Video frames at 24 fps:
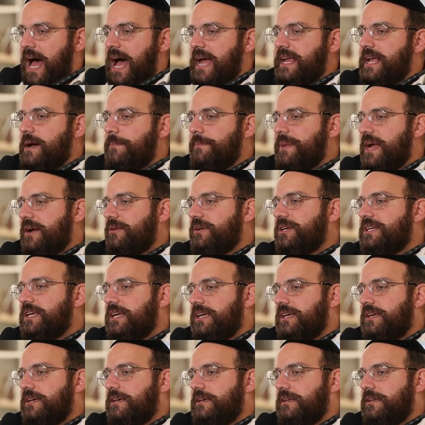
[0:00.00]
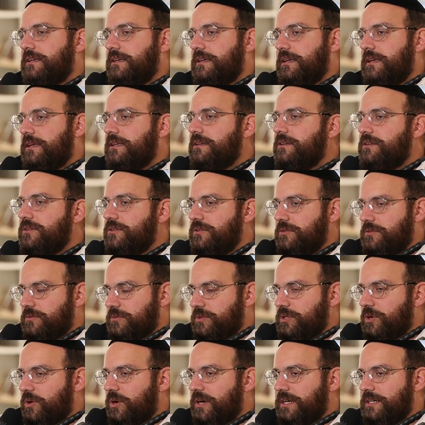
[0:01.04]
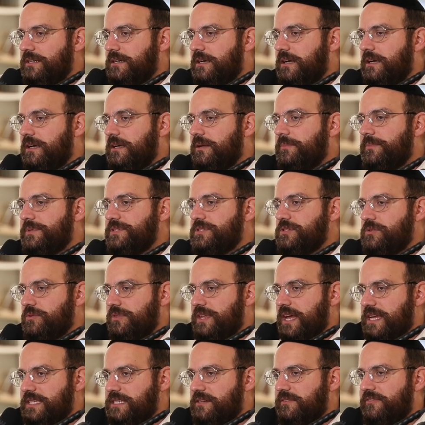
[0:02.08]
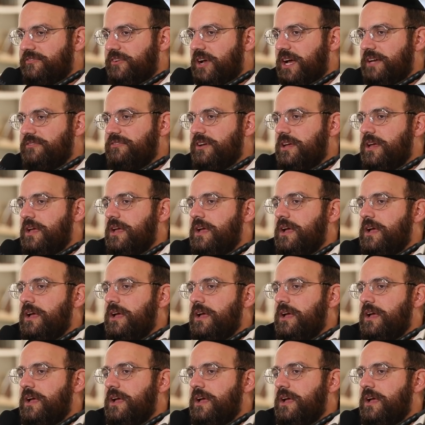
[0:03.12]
I got married in New York in 2005